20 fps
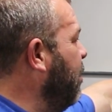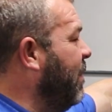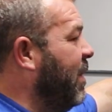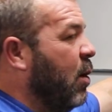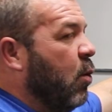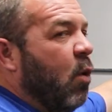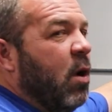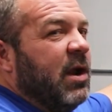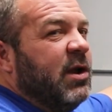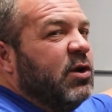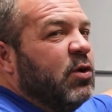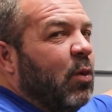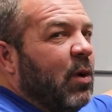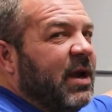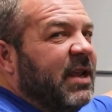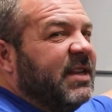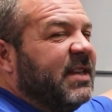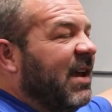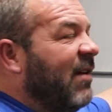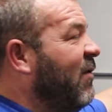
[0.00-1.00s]
would be
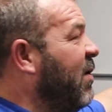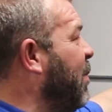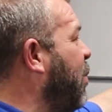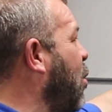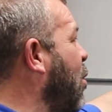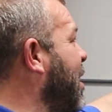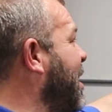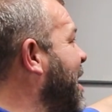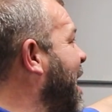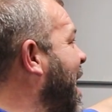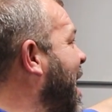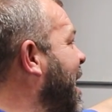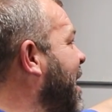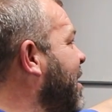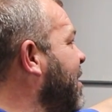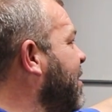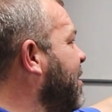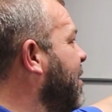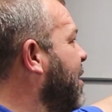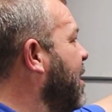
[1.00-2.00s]

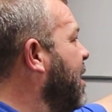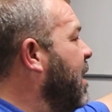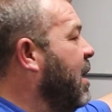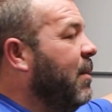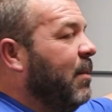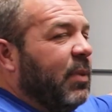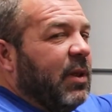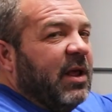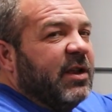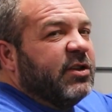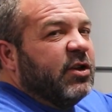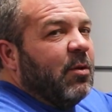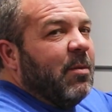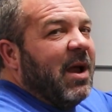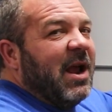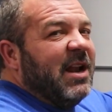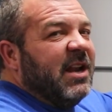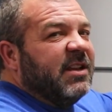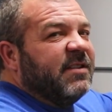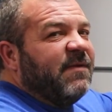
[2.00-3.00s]
127.9 plus or
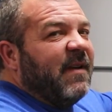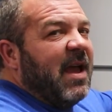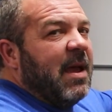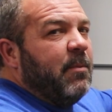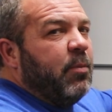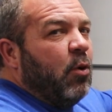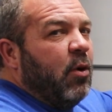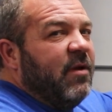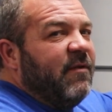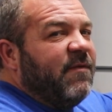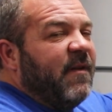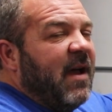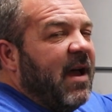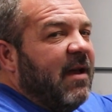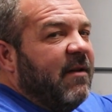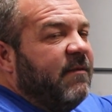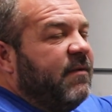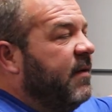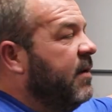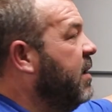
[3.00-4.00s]
minus
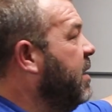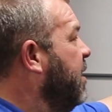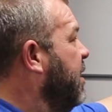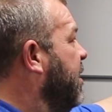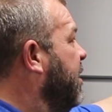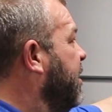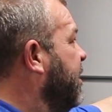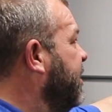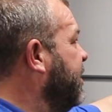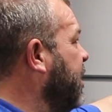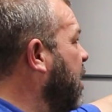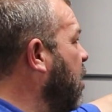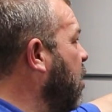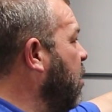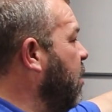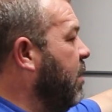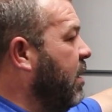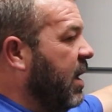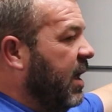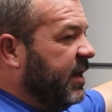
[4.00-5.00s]
5.5.
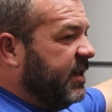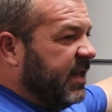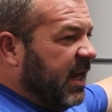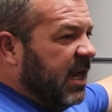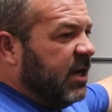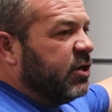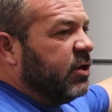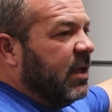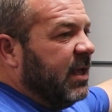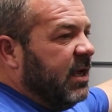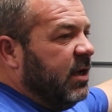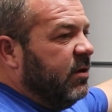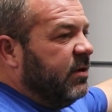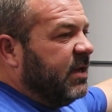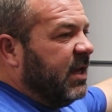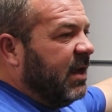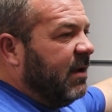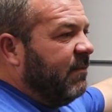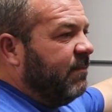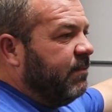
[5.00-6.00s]
So essentially
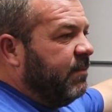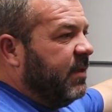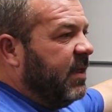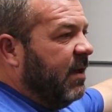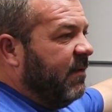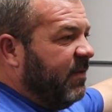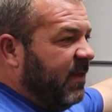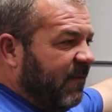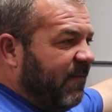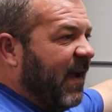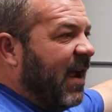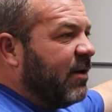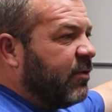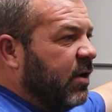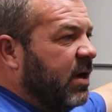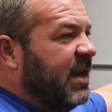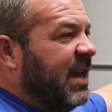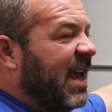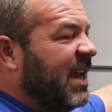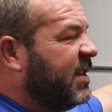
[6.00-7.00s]
using the
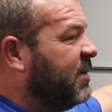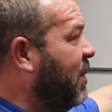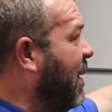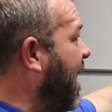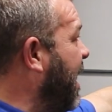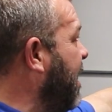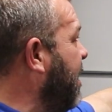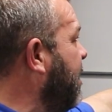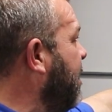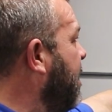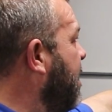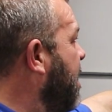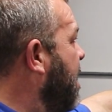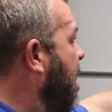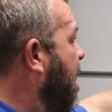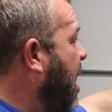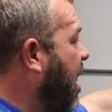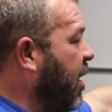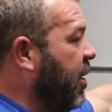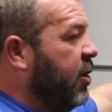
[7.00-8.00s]
factory test plan,
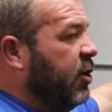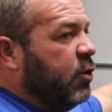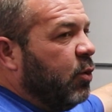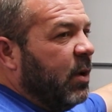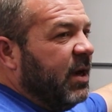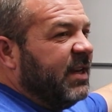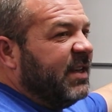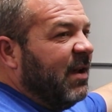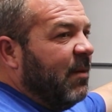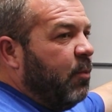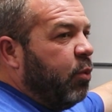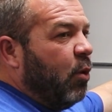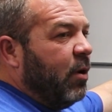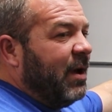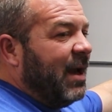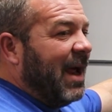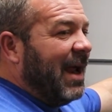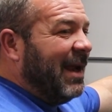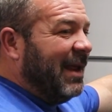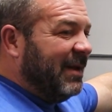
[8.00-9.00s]

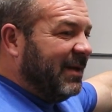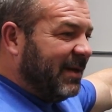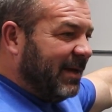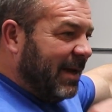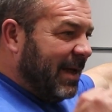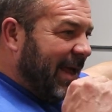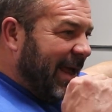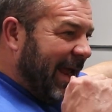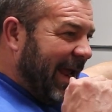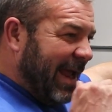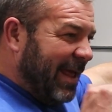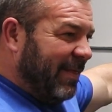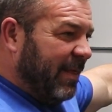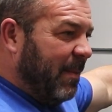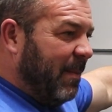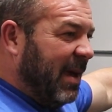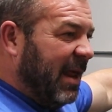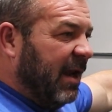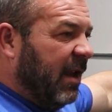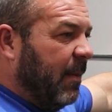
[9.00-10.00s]
127.9 is in
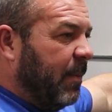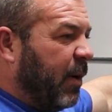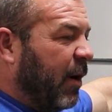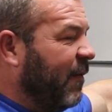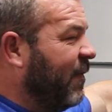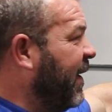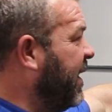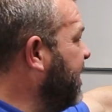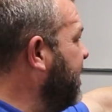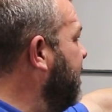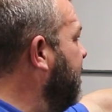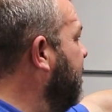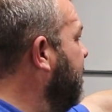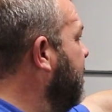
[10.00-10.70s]
the middle of perfect.